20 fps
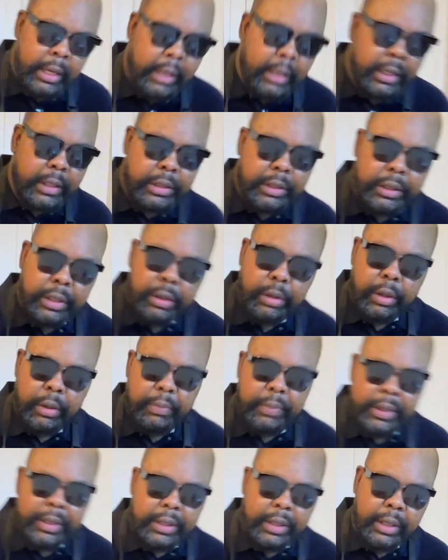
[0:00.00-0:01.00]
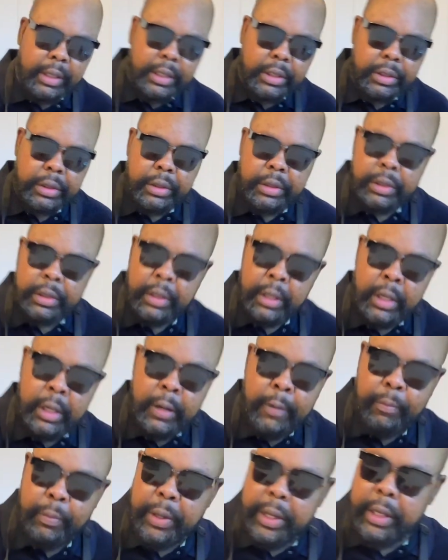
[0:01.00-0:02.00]
It's still gonna be delicious
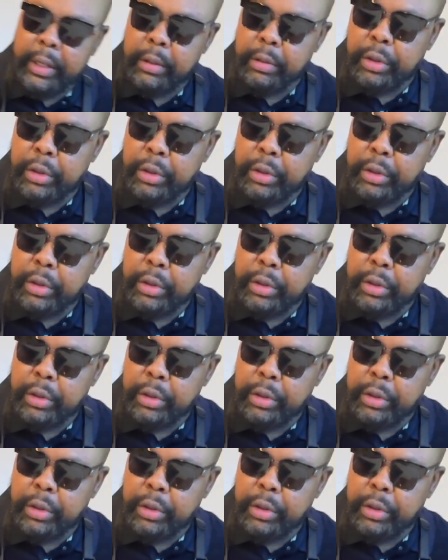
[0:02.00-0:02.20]
and